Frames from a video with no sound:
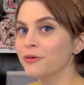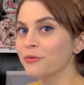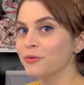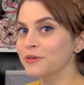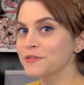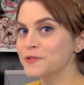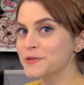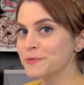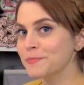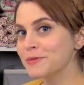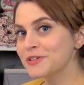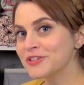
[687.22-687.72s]

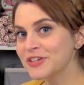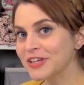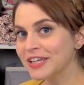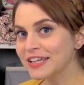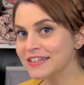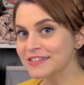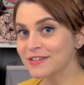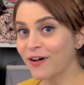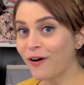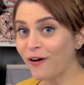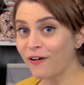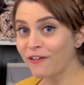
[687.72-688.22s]
Once your
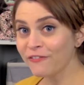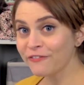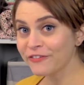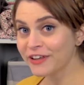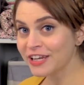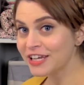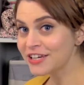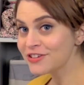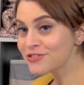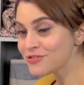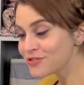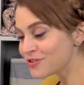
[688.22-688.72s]
machine is all
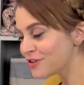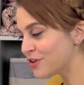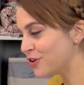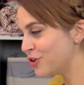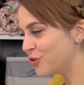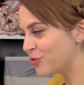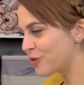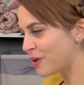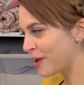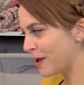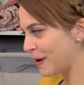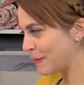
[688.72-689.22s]
finished,
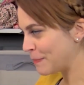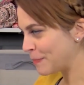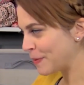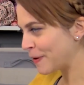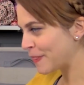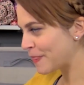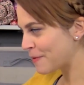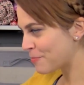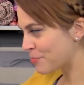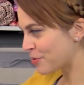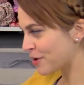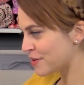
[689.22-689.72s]
you can
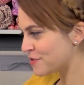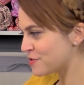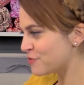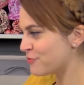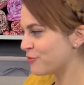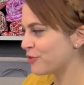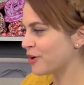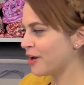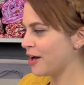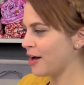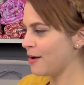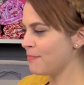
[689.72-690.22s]
put the presser
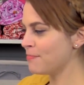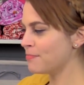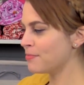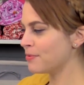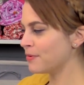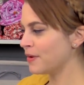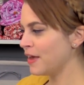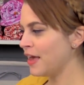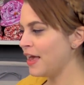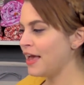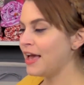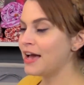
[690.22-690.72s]
foot up
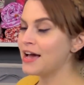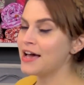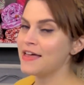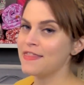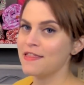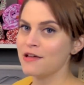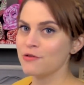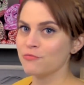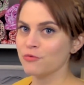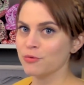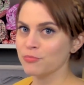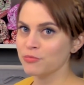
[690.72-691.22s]

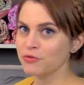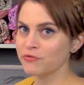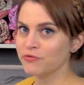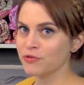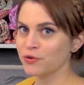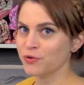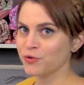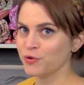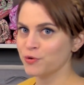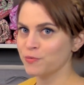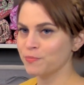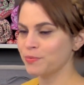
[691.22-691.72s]
and then remove
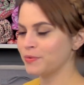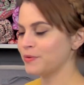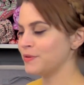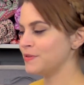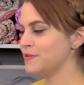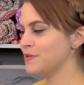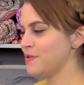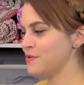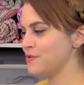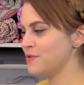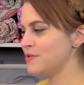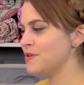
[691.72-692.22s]
the hoop.
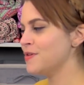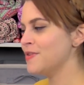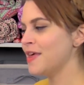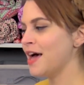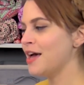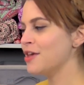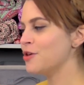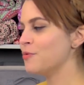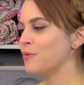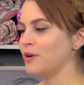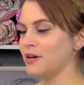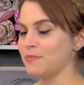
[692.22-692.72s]
So to do
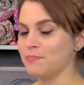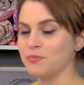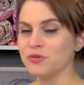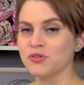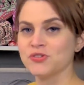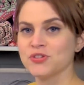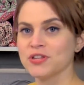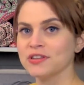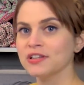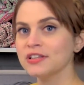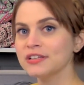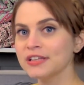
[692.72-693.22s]
that, you want to
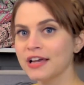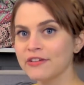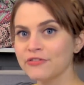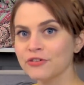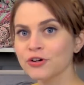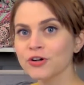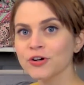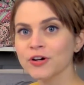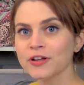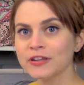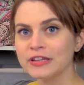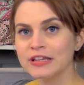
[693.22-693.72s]
push on the
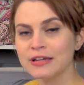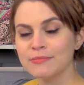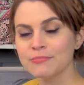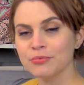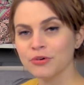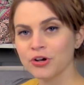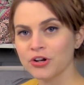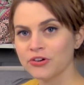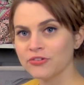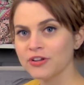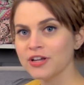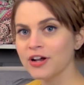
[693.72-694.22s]
lever on the
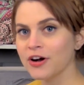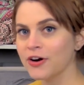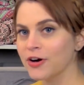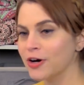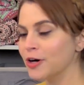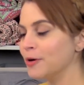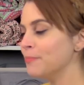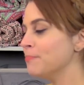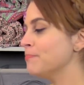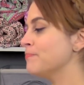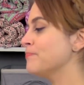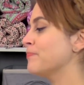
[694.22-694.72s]
embroidery
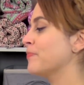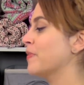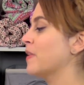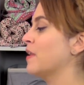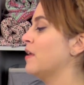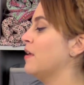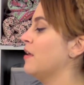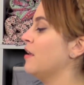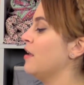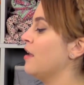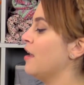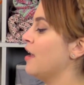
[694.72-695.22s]
arm
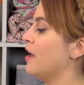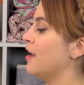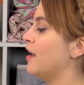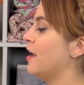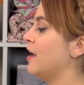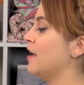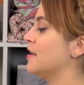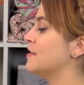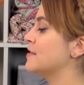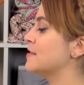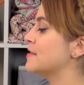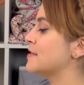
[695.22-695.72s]

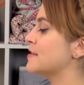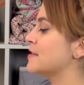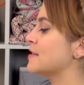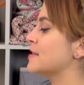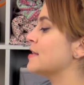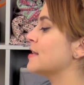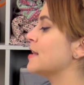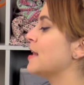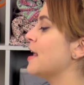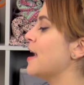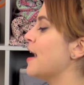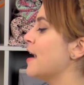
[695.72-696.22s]
and
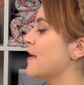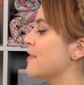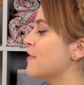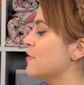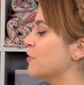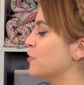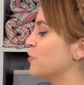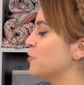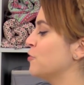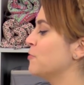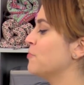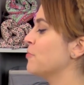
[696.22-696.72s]
slide
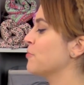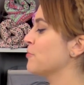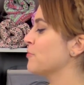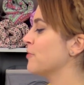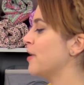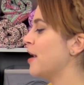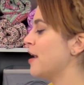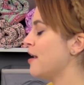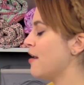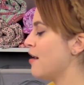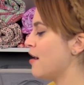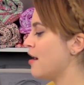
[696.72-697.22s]
the hoop
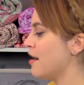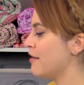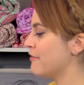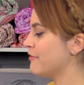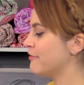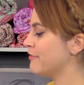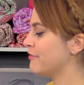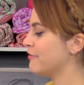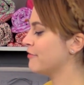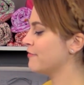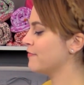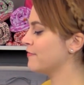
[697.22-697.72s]
right
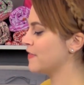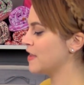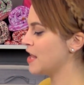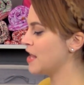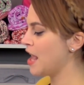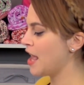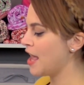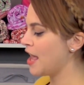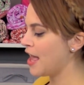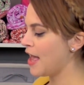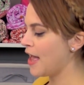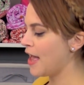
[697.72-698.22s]
off.
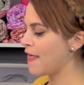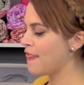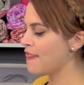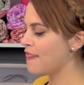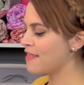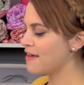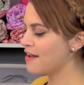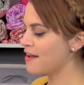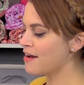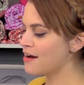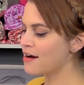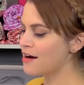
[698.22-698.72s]

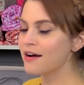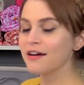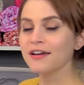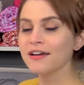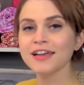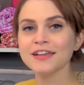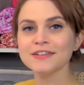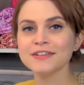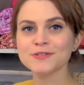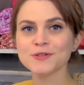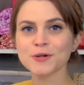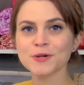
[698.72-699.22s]
And there
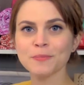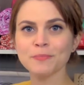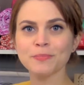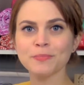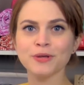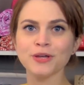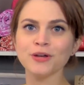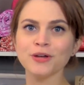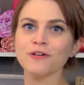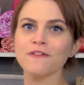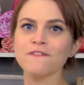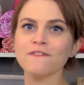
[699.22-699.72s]
is your
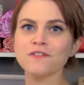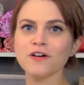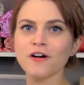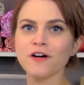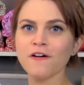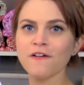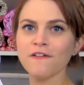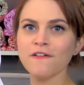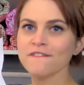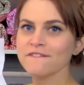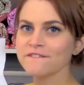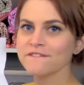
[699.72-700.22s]

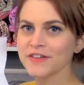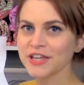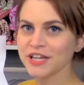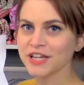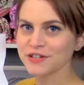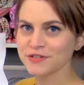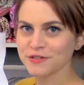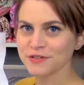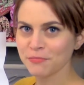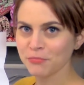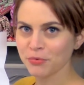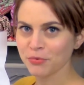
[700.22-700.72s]
beautiful
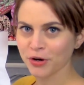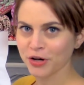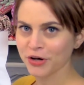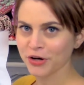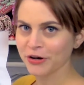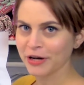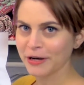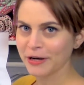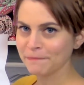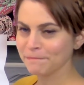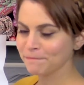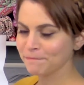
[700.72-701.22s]
finished
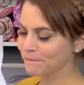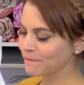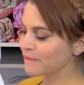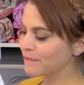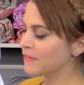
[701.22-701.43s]
embroidery.